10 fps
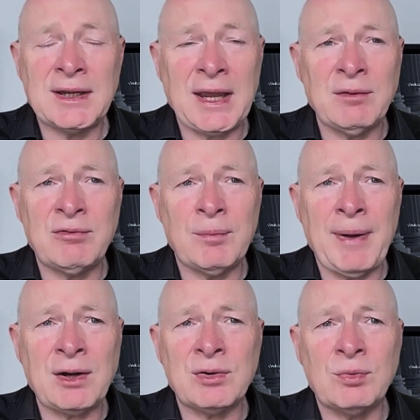Again,
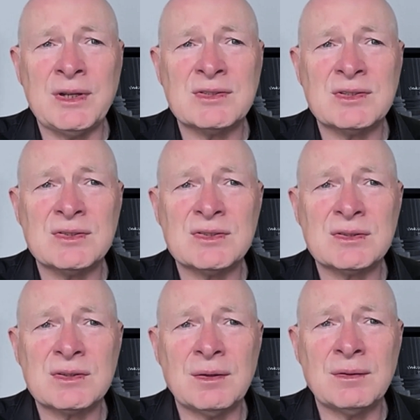for macro
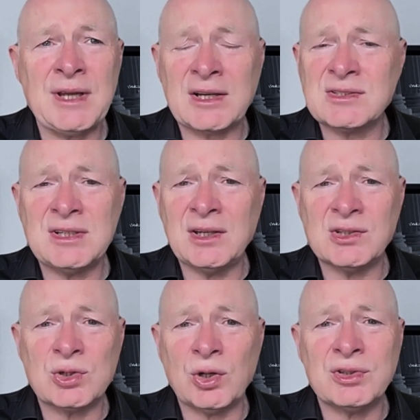reasons, the tax
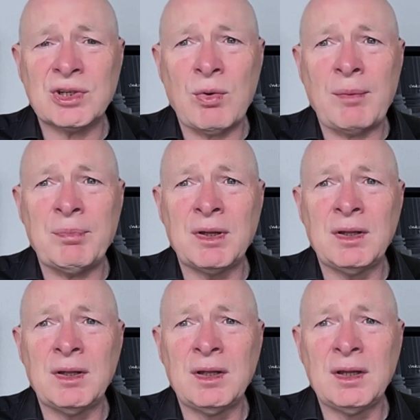take has got to go
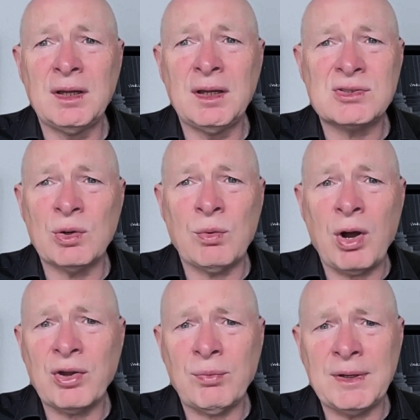up. There's
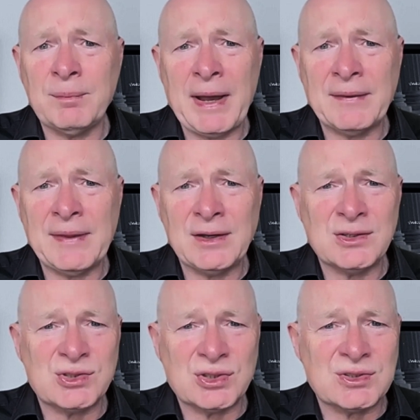no argument about
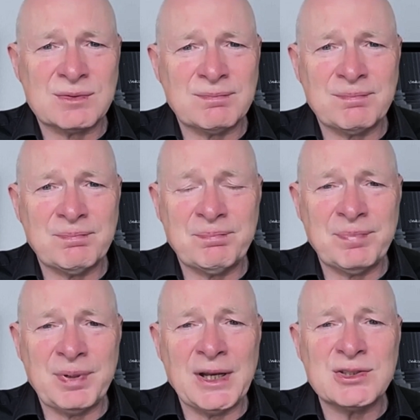that. It's just
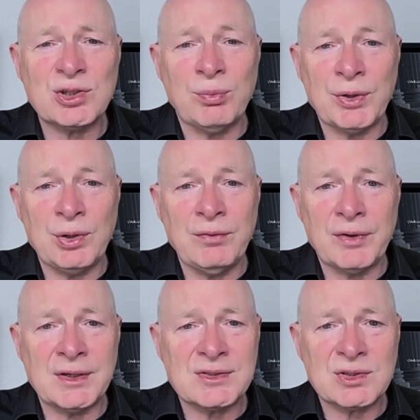political
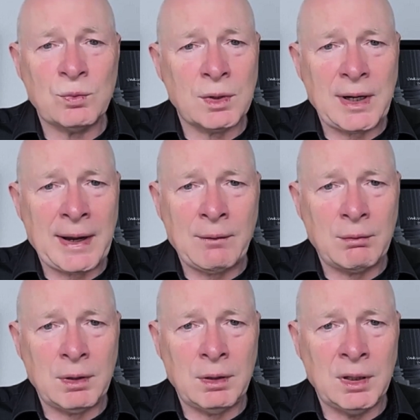maneuvering as to
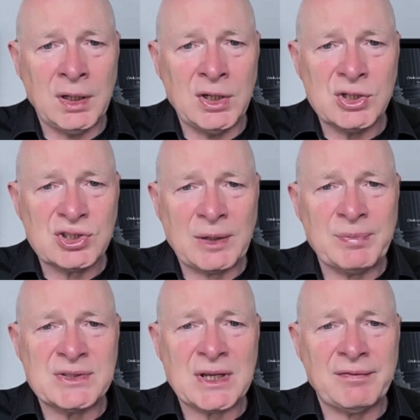how it will
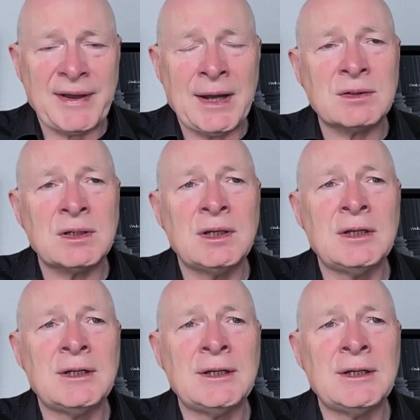shape itself out.